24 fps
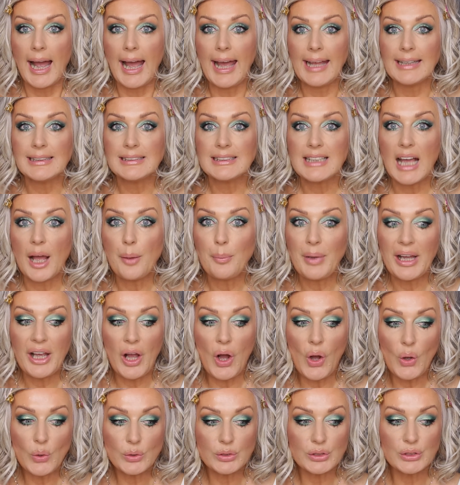And I
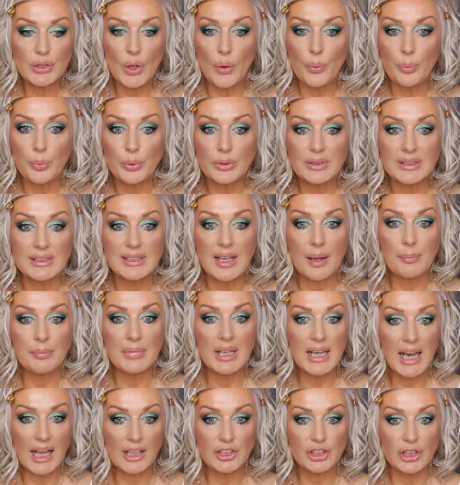might also put
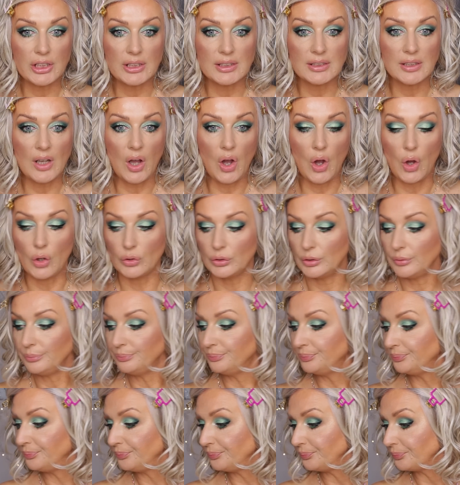some lashes
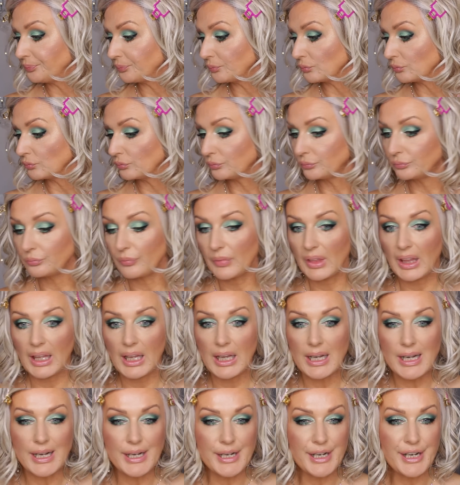on.
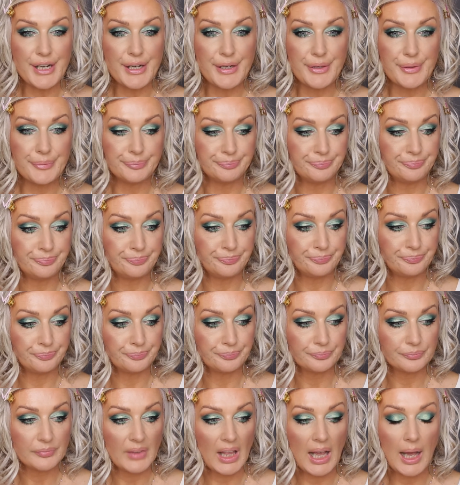I
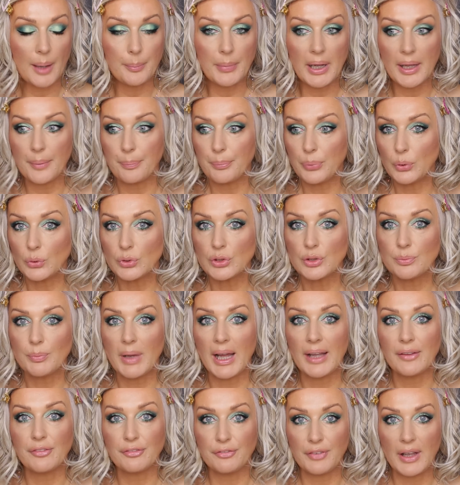might put
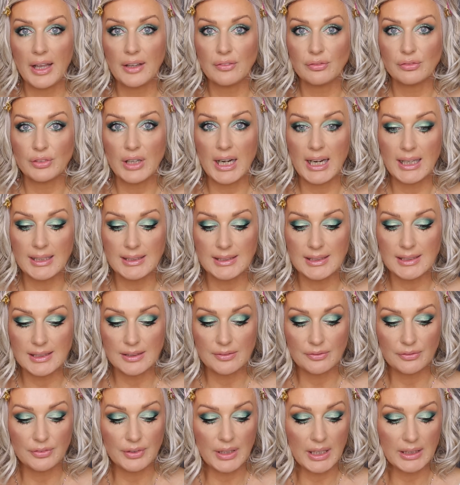my favorite
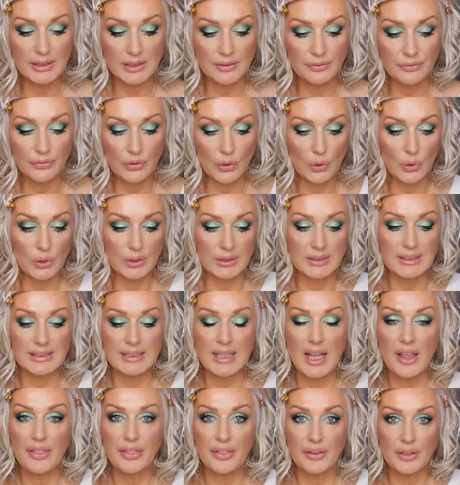Fleur de
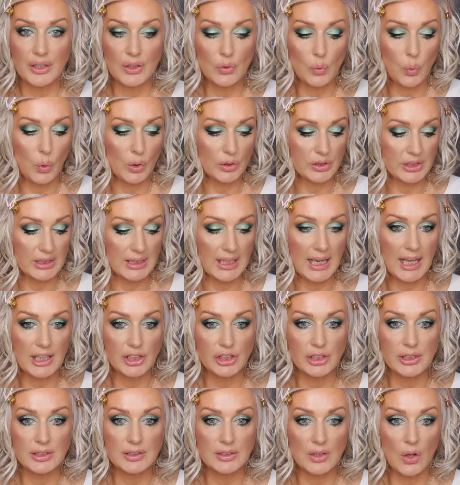Force 3/4
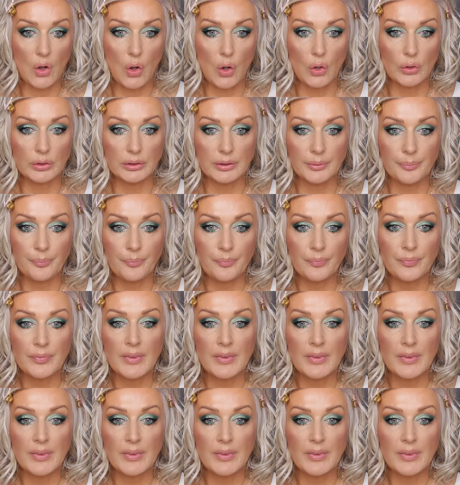lashes on.